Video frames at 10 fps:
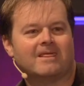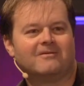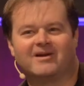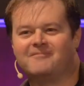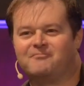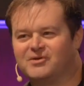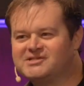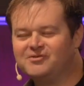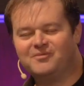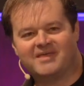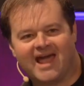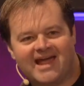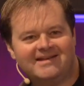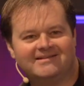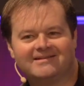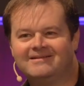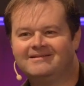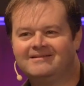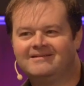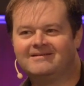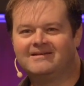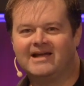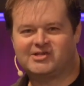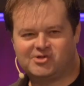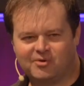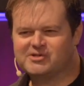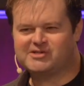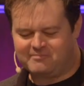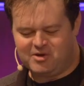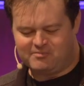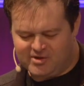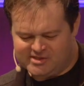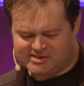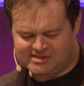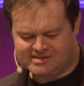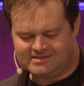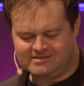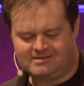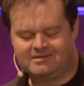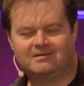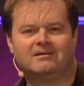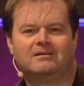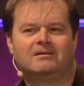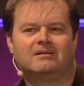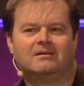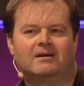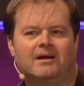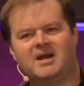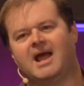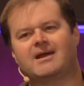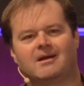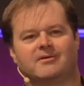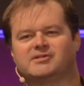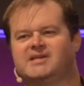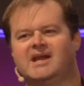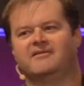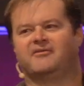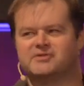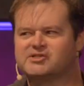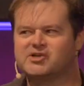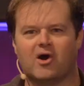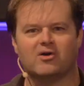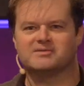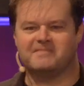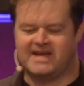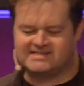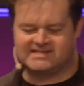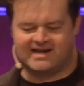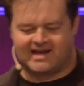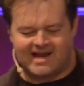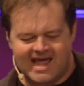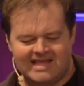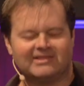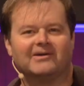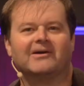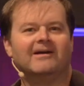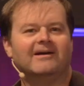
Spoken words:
We're going to bristle with hate at George W. Bush? I mean, I could understand if it was Charles Manson and Hitler.